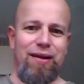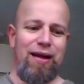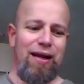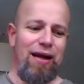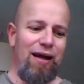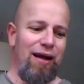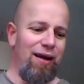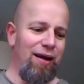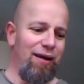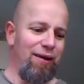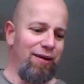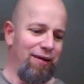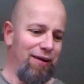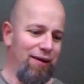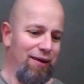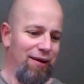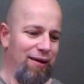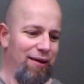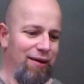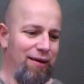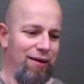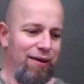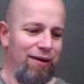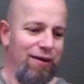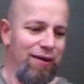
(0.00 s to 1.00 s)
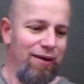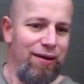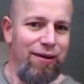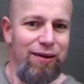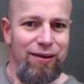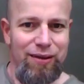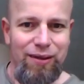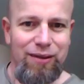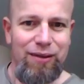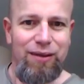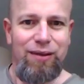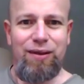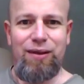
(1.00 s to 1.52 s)
There you are.
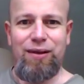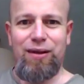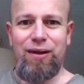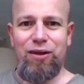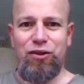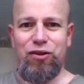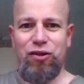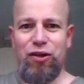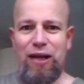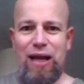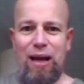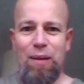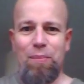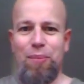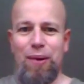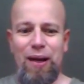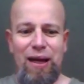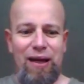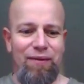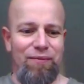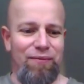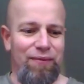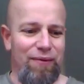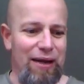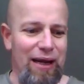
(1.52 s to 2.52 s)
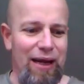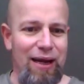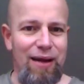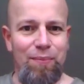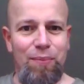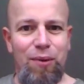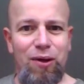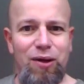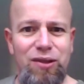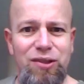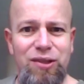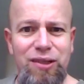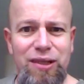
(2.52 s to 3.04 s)
I should get paid for
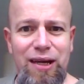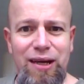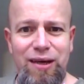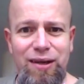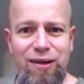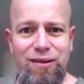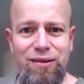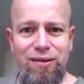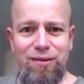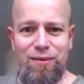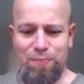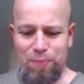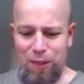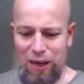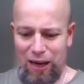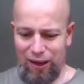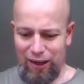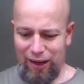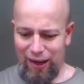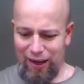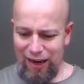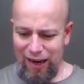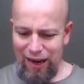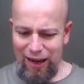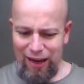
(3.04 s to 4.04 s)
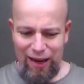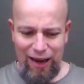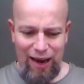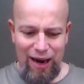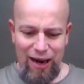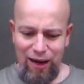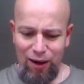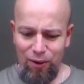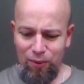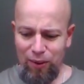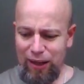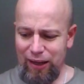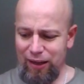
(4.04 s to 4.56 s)
that by Skinner's plugging that.
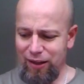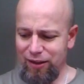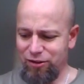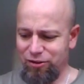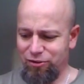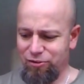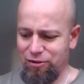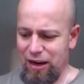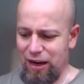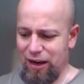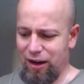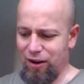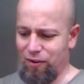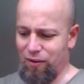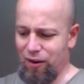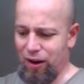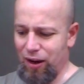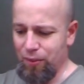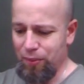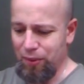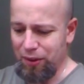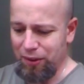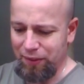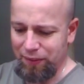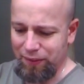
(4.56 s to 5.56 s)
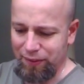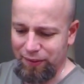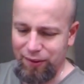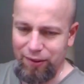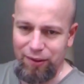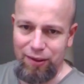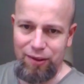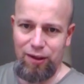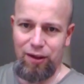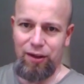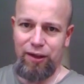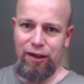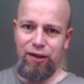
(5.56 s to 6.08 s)
Anyway, let's crack her open
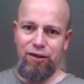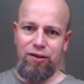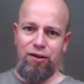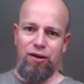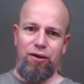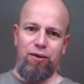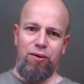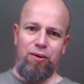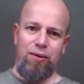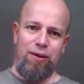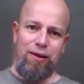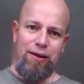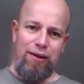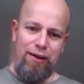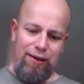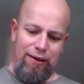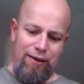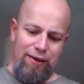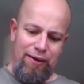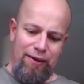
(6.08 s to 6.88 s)
like you do.